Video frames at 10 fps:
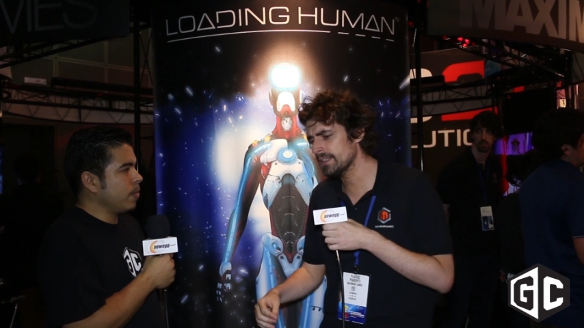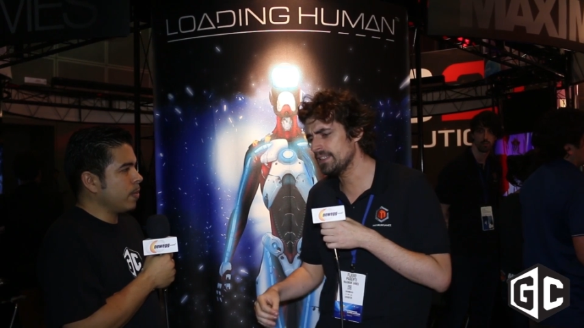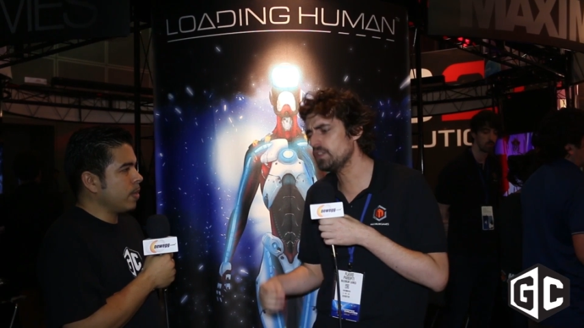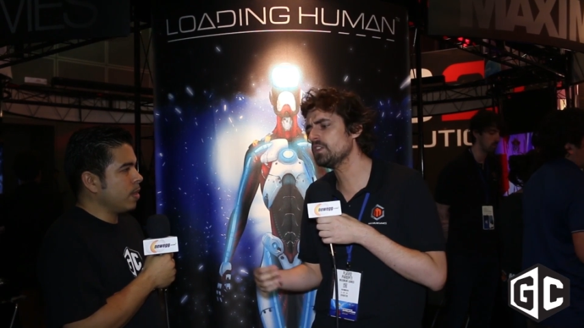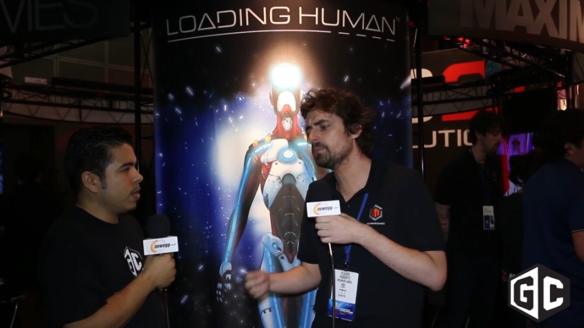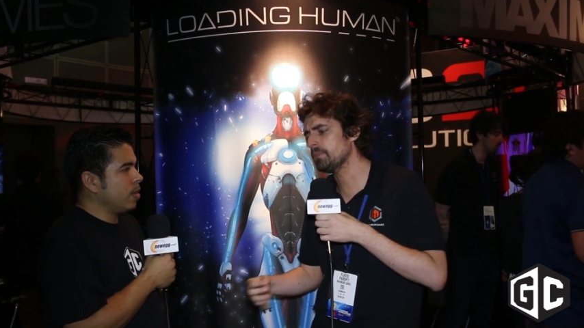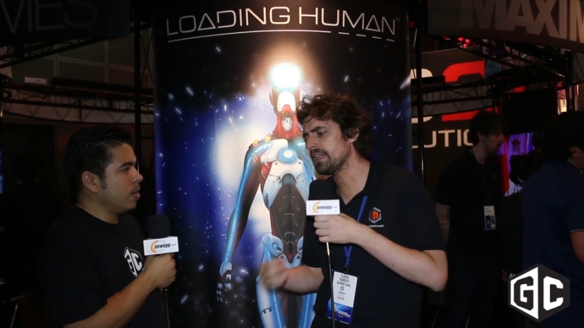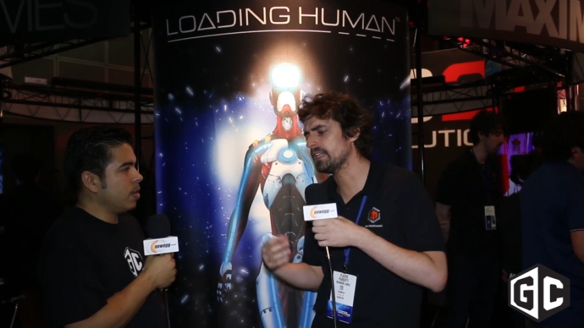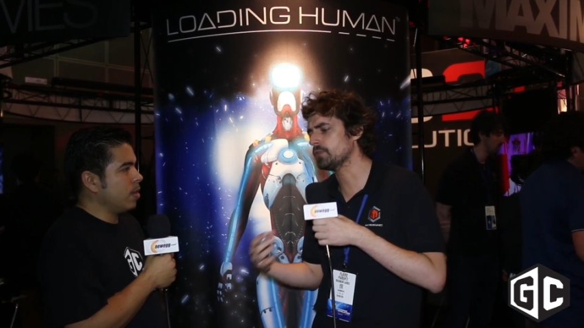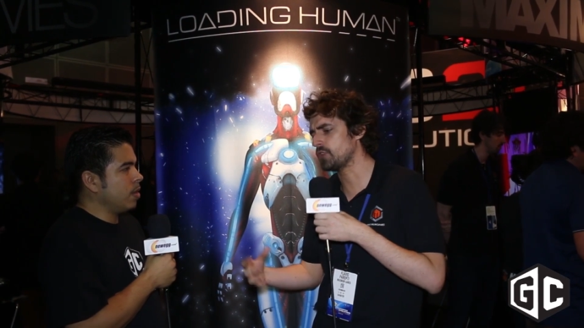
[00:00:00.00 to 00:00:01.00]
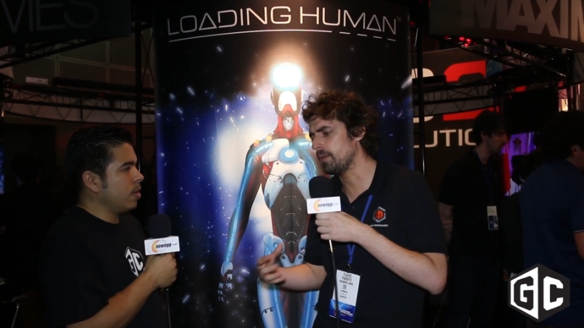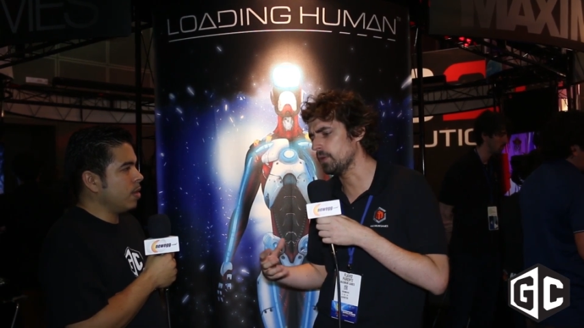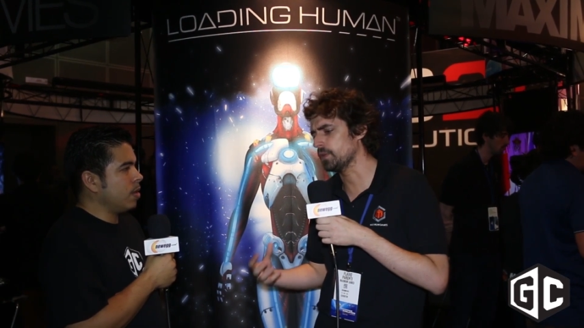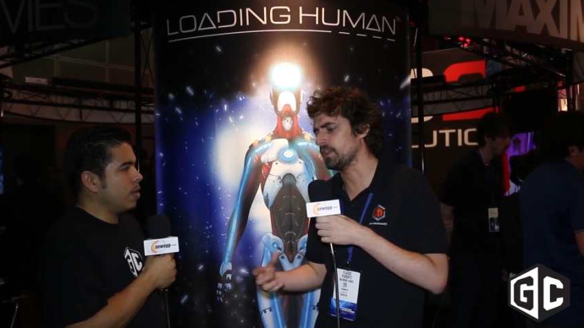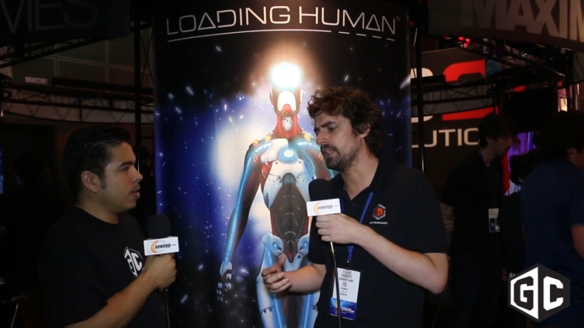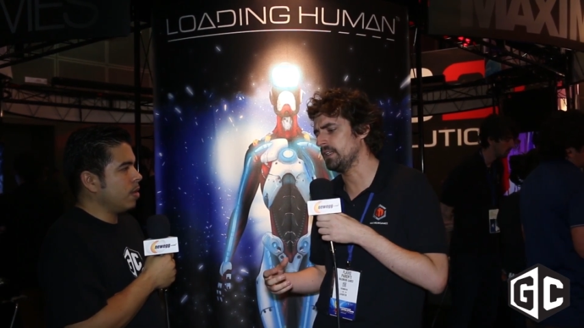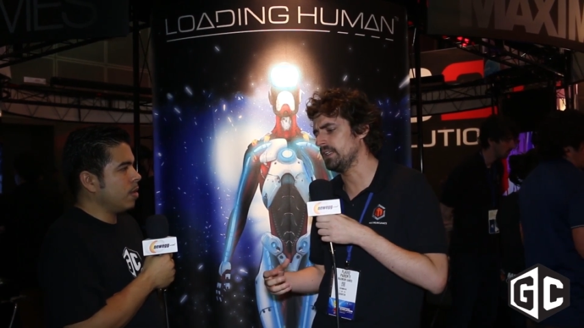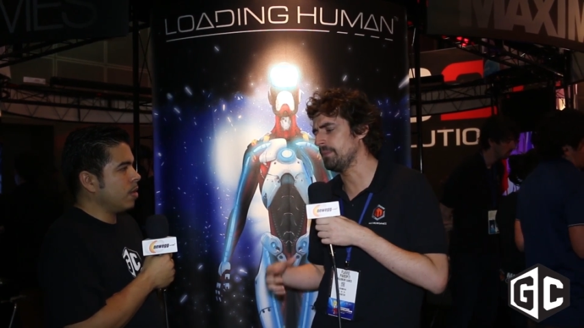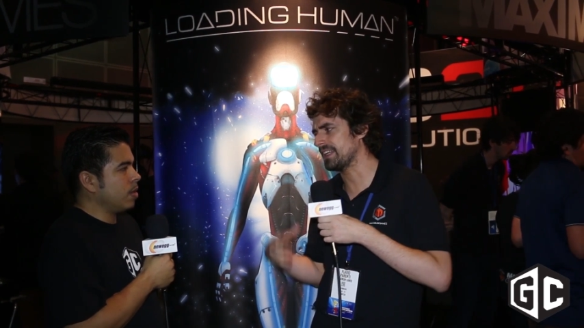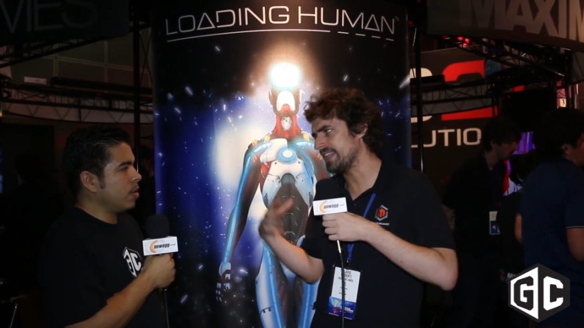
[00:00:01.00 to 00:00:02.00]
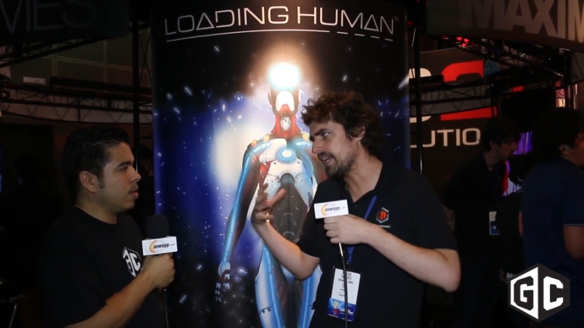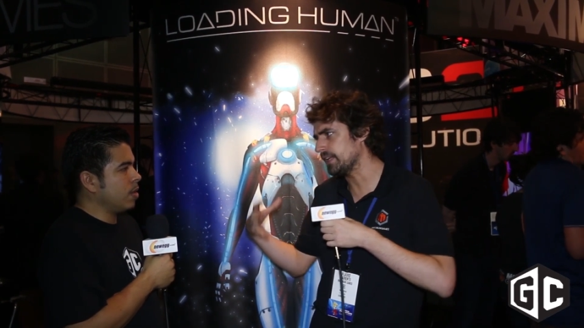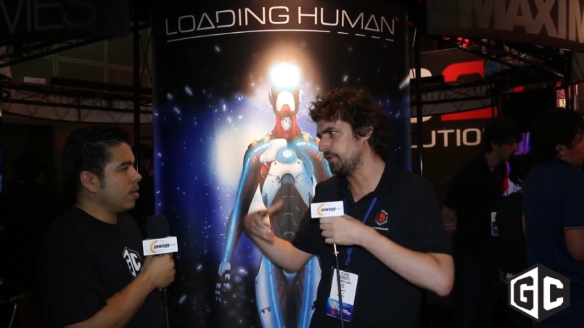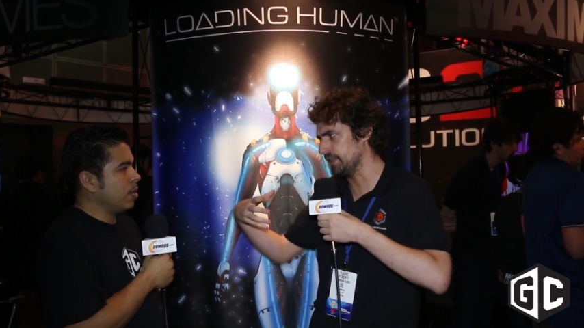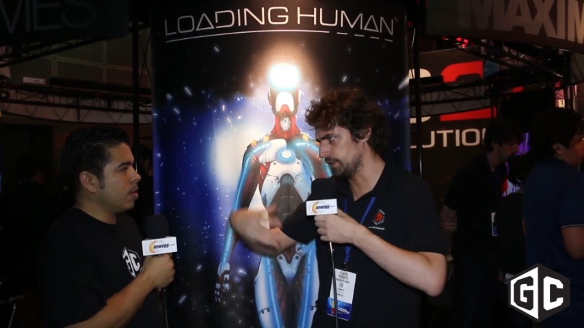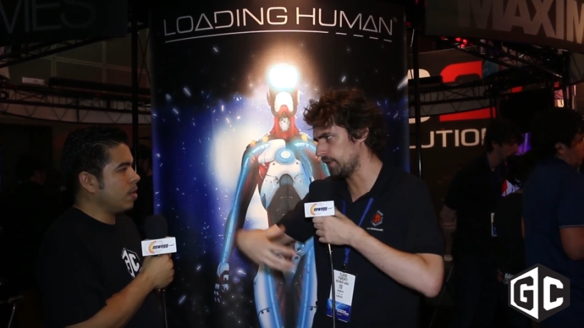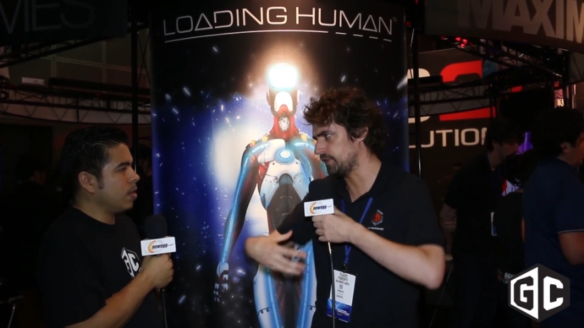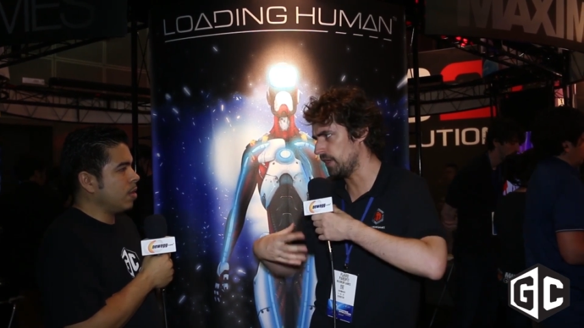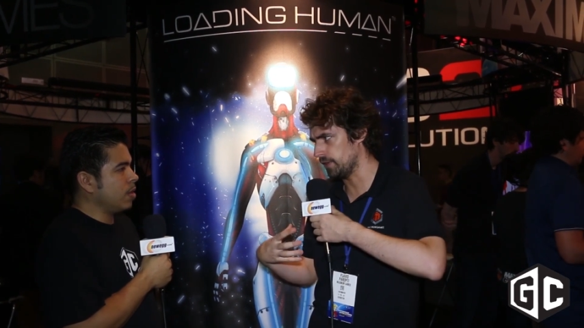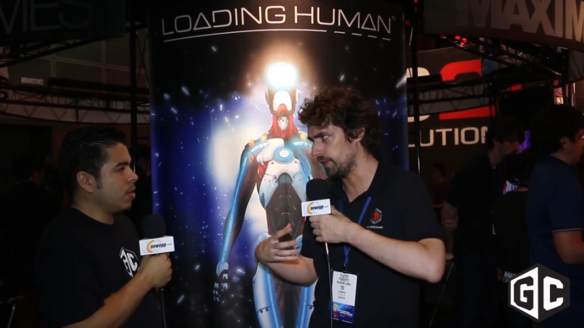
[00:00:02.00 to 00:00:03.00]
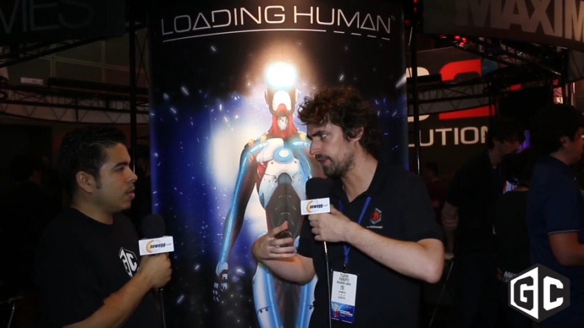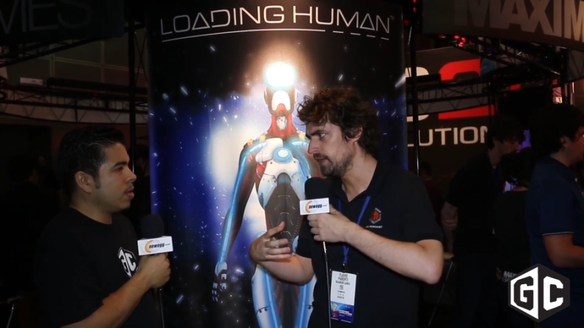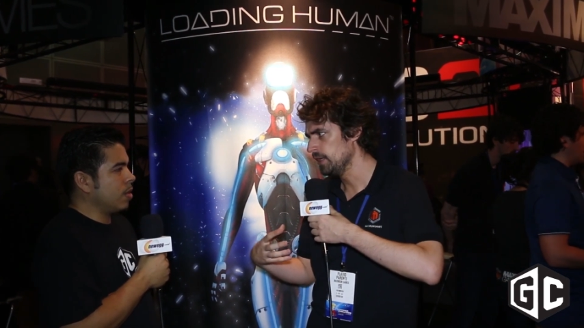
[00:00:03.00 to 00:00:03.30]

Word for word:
Speaker 1: uh, this is making troubles in the magnetic fields of the Earth.